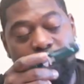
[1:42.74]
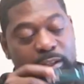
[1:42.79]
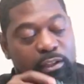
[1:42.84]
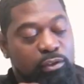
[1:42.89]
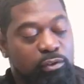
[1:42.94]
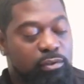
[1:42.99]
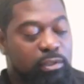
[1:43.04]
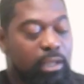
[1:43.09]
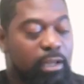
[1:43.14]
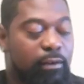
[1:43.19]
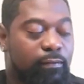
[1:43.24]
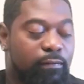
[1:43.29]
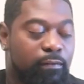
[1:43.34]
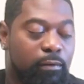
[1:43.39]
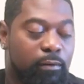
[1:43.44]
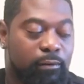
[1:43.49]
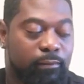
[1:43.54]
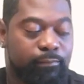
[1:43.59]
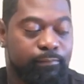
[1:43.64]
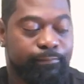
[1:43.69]
I use that
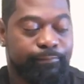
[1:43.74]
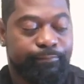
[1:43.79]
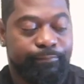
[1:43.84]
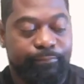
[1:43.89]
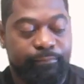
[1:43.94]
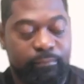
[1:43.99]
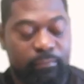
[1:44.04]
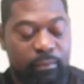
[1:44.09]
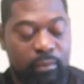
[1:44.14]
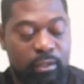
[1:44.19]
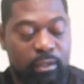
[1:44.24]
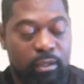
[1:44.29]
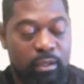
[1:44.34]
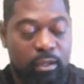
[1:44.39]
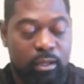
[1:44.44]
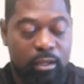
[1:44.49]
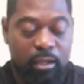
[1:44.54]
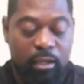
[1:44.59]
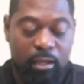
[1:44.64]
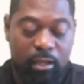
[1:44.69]
for.
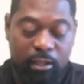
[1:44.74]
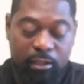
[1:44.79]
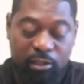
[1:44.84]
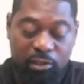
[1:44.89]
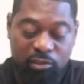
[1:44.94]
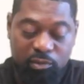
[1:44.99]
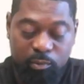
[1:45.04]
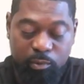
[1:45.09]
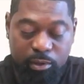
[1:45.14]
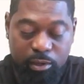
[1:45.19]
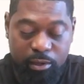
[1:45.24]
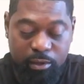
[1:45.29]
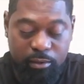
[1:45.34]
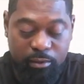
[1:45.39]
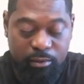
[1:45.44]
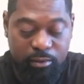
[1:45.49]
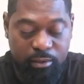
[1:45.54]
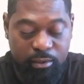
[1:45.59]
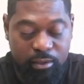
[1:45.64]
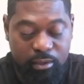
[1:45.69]
And this one
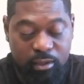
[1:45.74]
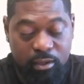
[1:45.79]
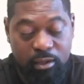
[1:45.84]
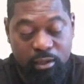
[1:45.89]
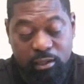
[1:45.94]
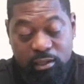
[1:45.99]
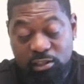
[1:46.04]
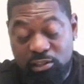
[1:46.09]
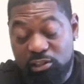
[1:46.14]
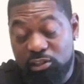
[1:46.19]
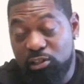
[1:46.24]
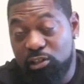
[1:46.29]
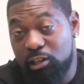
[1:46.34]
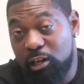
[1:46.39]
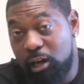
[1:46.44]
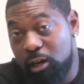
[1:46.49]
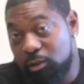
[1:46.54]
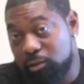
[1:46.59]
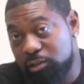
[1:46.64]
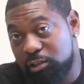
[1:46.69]
here is good
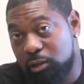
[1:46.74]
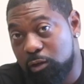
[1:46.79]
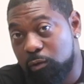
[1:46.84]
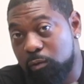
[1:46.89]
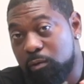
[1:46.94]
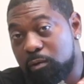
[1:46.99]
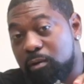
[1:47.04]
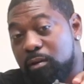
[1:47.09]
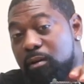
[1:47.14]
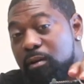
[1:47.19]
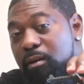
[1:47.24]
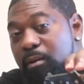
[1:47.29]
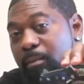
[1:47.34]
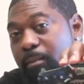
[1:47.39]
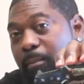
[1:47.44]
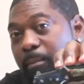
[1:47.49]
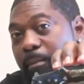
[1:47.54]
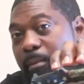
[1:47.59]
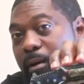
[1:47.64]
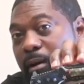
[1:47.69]
also,
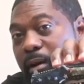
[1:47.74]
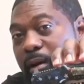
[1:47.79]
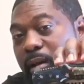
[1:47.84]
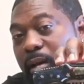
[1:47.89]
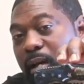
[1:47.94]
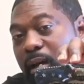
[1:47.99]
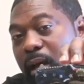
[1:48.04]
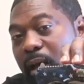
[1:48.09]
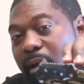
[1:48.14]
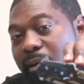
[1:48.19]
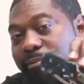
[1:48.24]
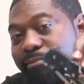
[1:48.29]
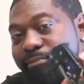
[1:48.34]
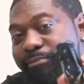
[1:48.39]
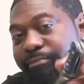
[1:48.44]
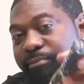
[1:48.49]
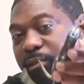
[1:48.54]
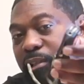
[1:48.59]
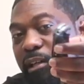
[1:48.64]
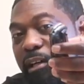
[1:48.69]
but
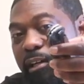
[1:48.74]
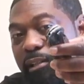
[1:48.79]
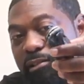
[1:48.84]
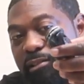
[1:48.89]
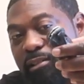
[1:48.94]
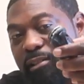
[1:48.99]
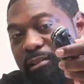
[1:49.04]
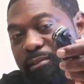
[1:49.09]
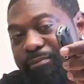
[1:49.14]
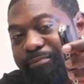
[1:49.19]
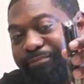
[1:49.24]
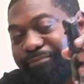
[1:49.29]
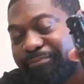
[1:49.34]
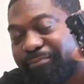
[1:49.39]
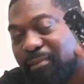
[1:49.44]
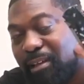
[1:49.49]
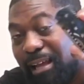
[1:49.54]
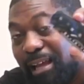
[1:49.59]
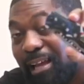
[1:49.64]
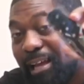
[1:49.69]
honestly,
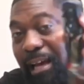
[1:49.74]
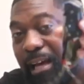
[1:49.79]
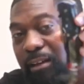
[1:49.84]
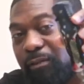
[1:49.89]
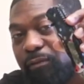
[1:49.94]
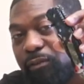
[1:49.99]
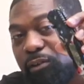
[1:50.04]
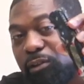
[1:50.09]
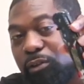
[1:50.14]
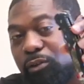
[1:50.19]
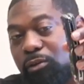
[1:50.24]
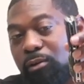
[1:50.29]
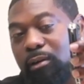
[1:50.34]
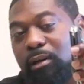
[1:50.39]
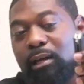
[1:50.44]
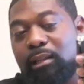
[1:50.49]
I got it for the look.